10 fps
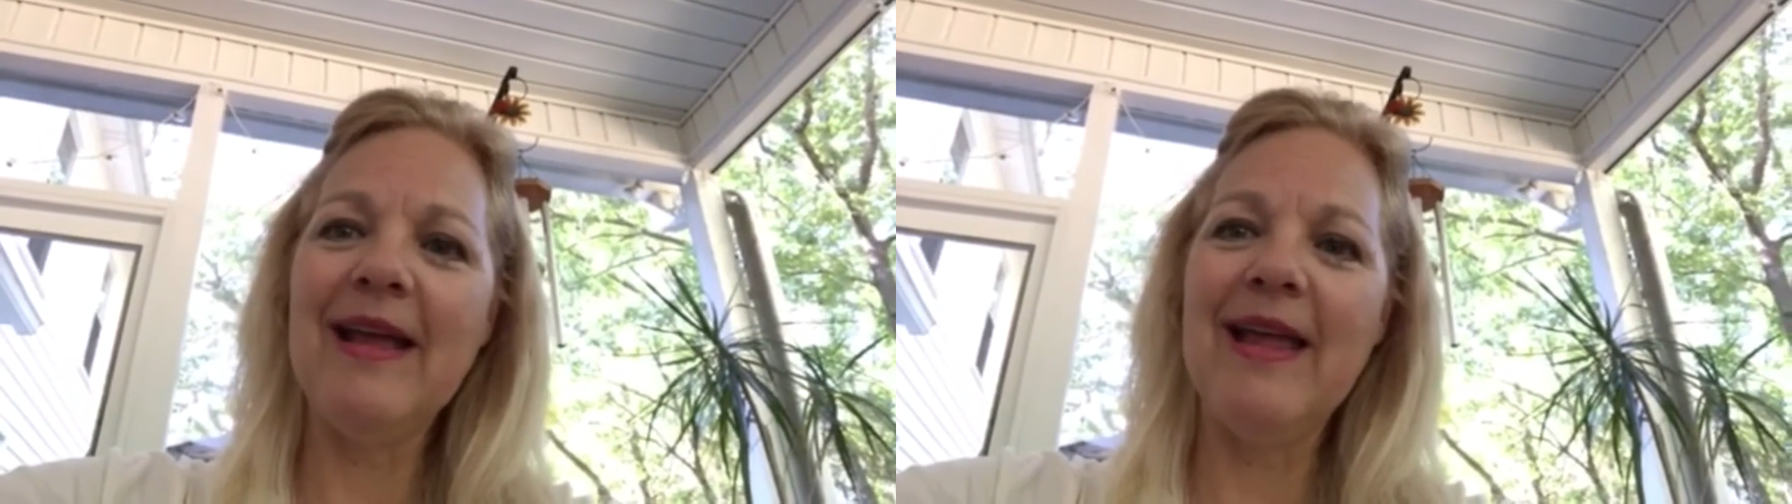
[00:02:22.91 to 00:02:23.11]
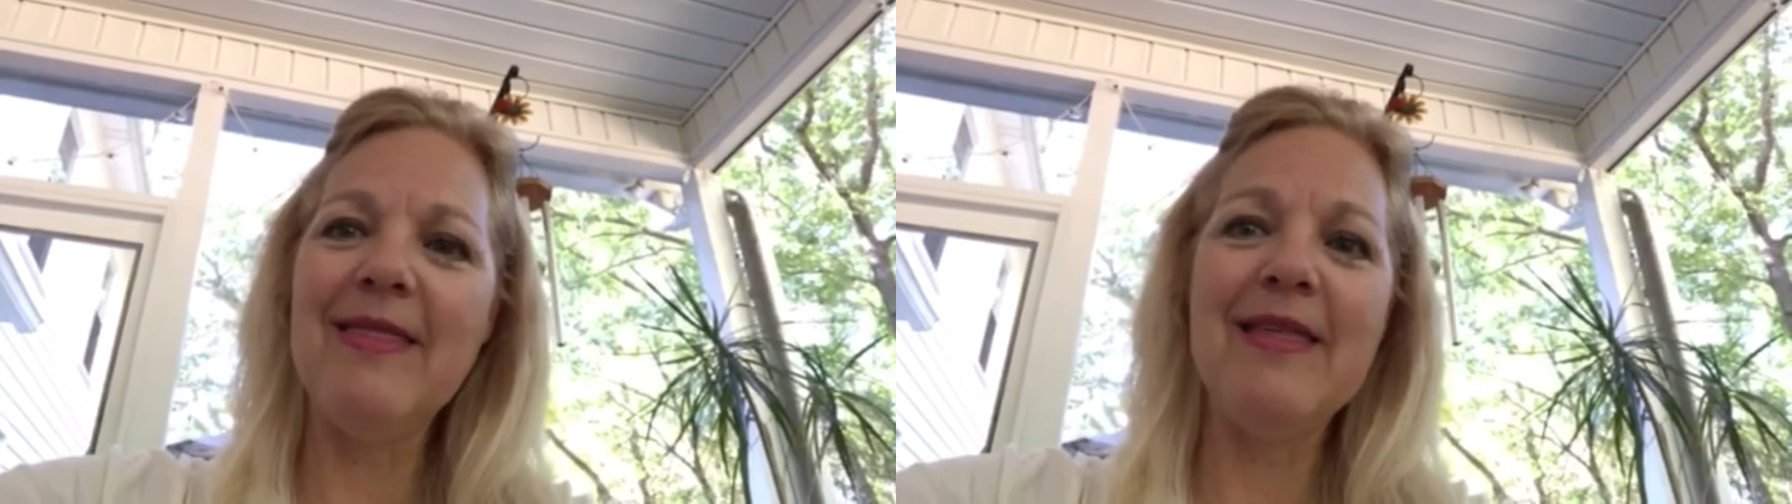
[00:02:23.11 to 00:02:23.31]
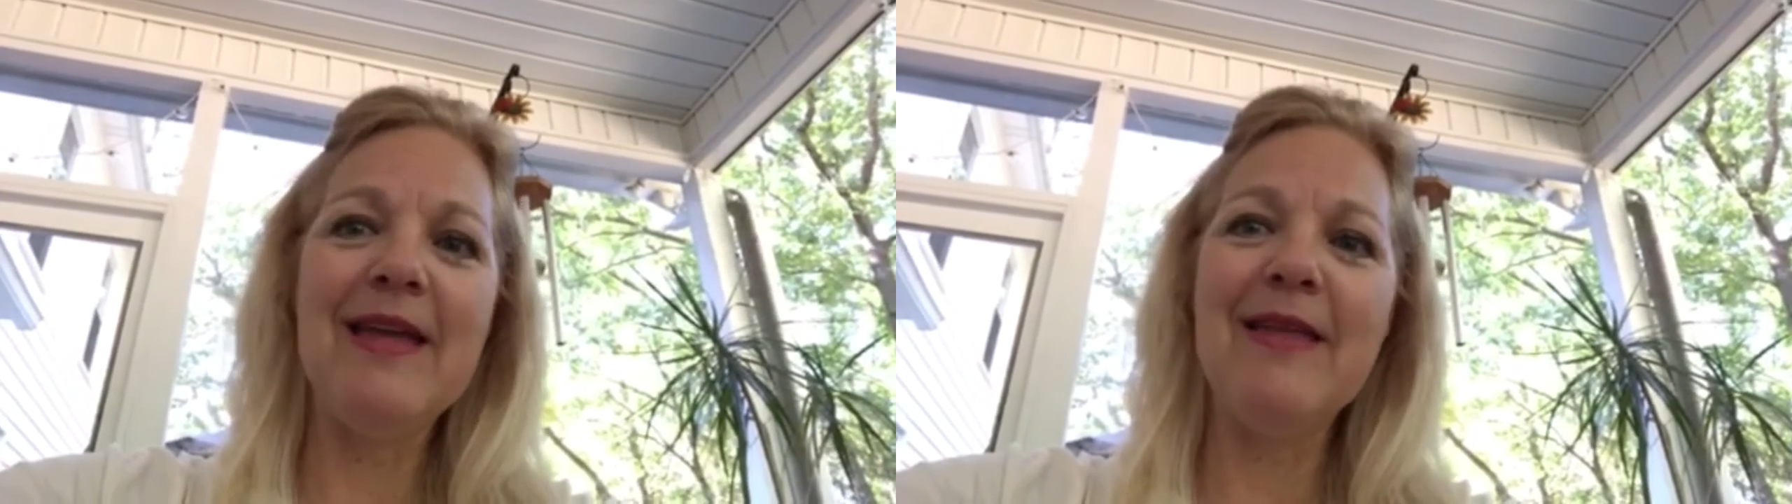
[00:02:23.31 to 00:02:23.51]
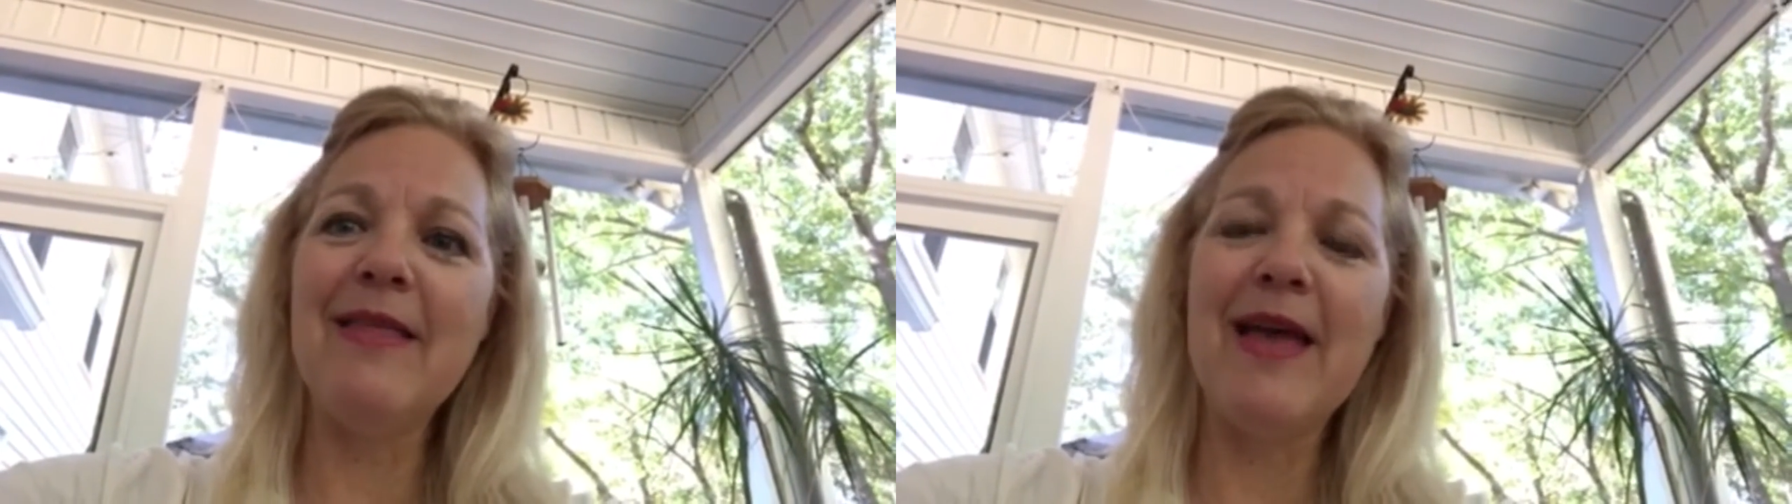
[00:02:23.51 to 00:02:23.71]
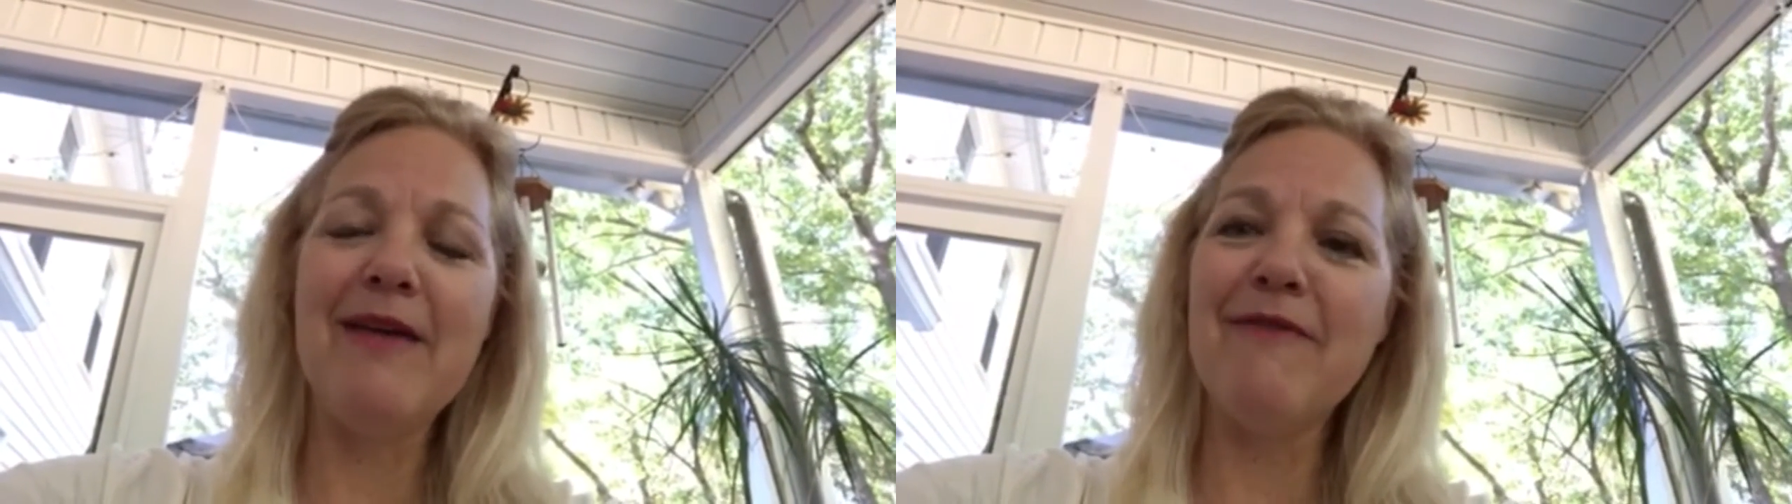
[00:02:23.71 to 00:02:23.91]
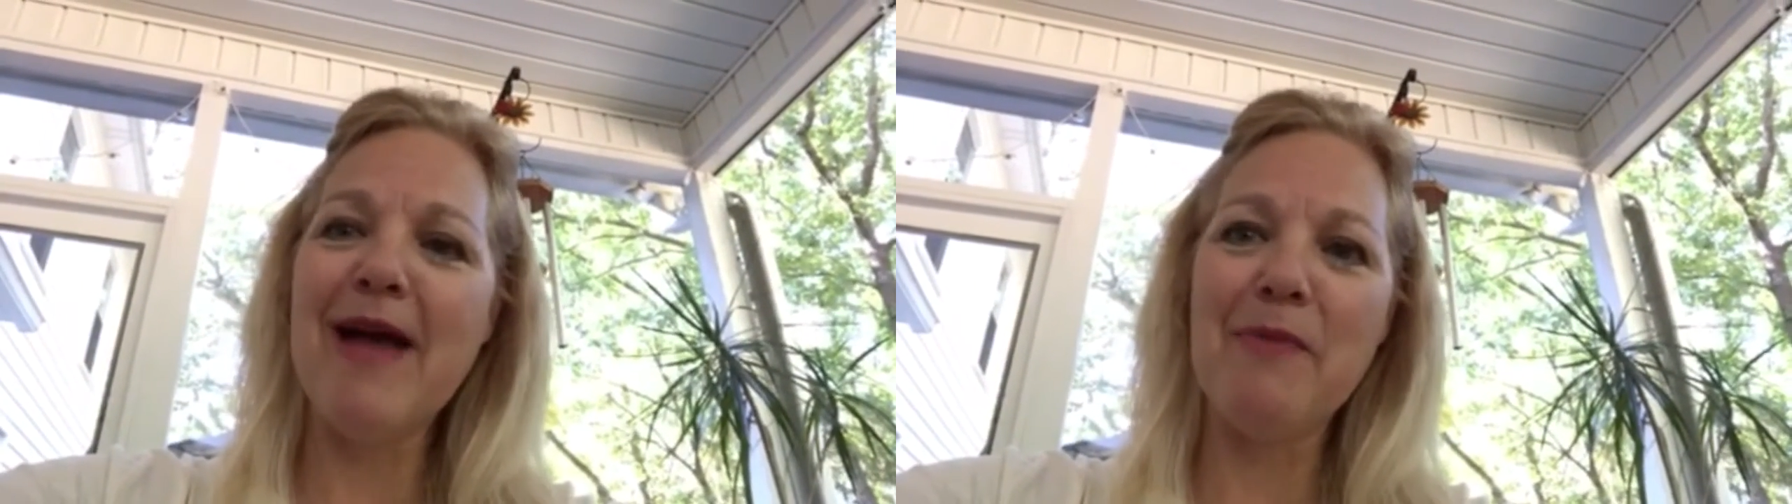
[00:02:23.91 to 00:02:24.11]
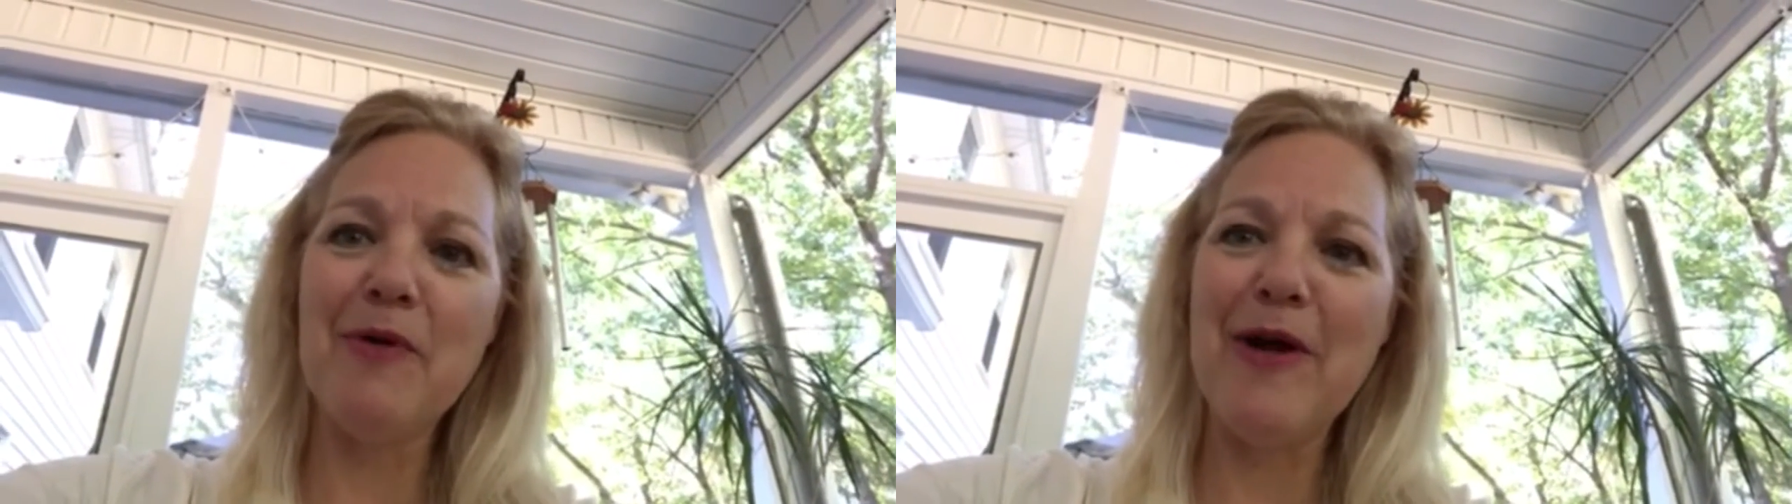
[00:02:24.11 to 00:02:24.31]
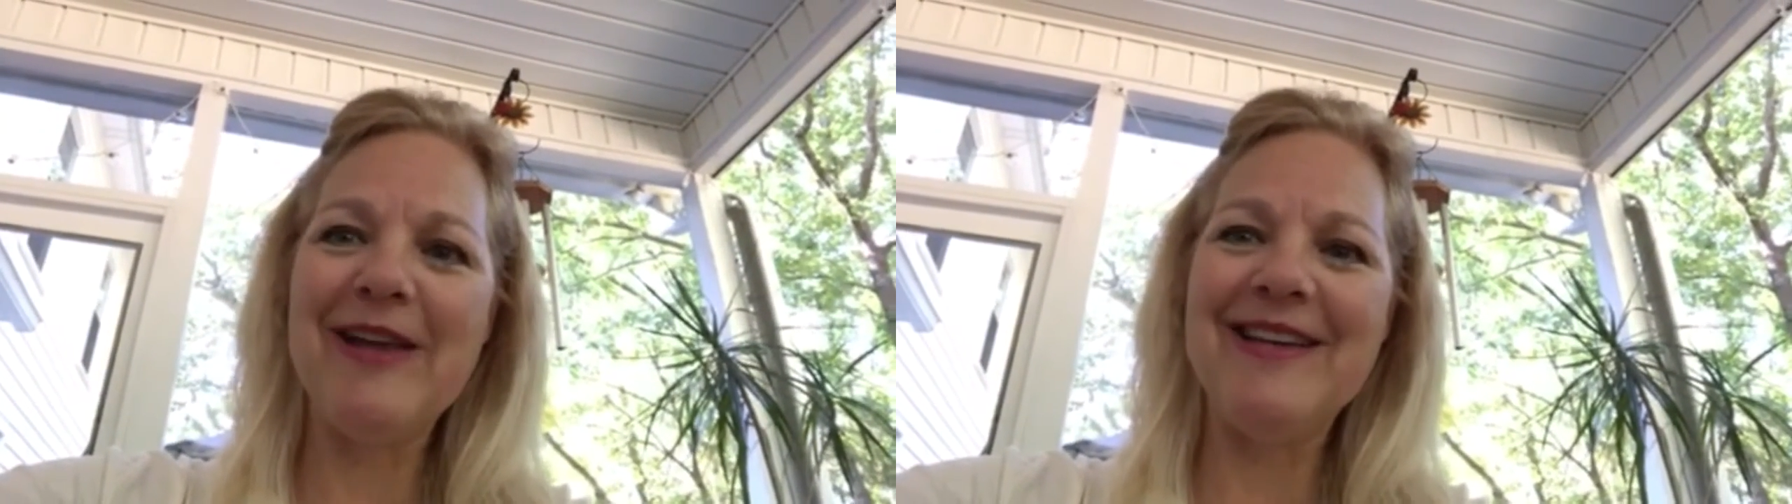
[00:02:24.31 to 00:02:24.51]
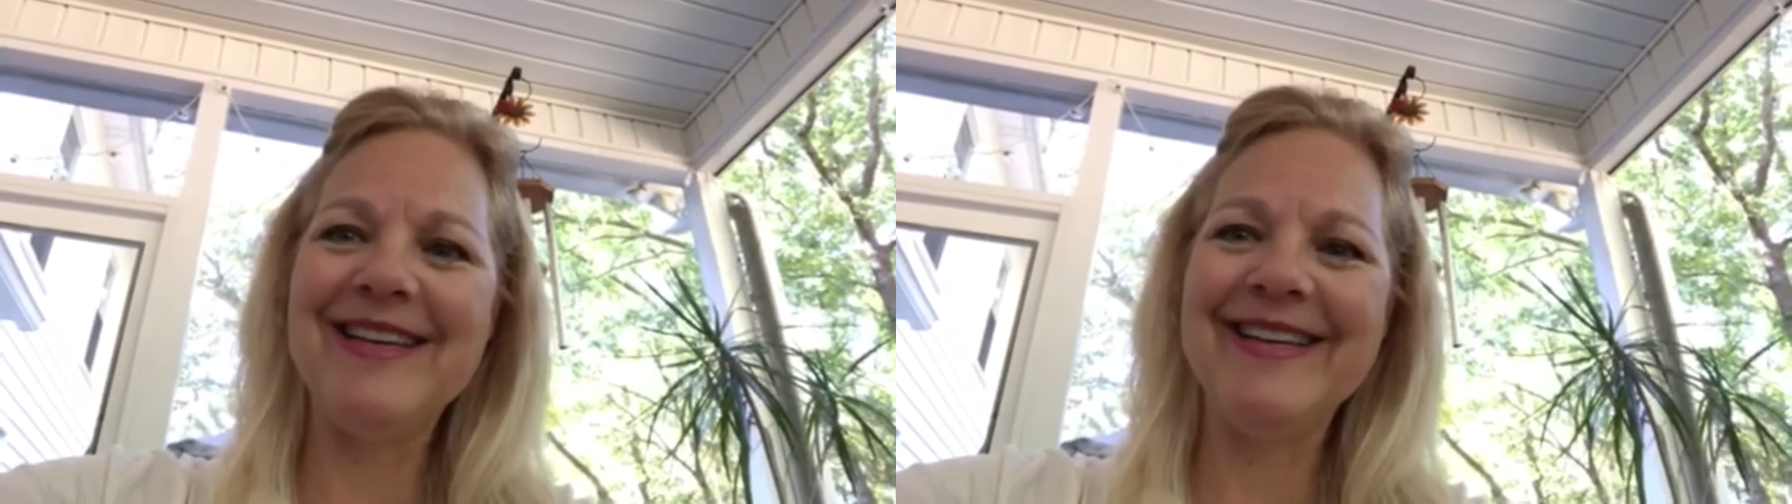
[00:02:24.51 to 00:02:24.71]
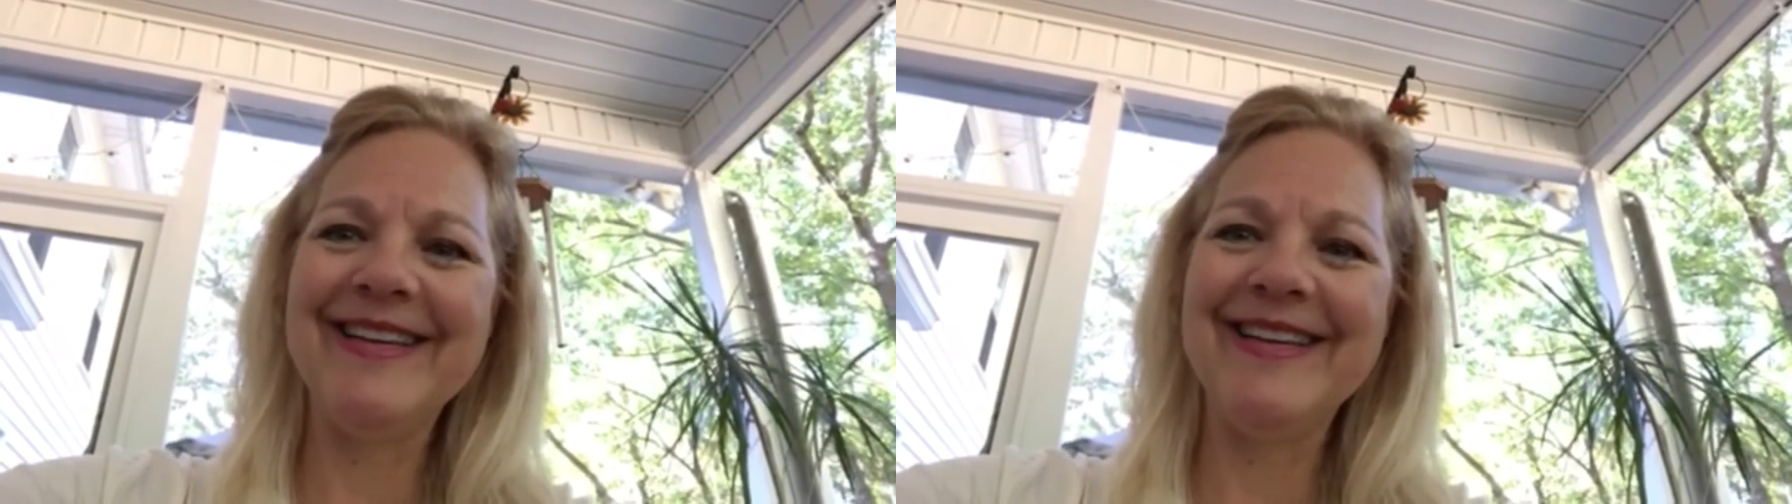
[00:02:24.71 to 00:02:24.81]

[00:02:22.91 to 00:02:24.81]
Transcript: and then they evaporate.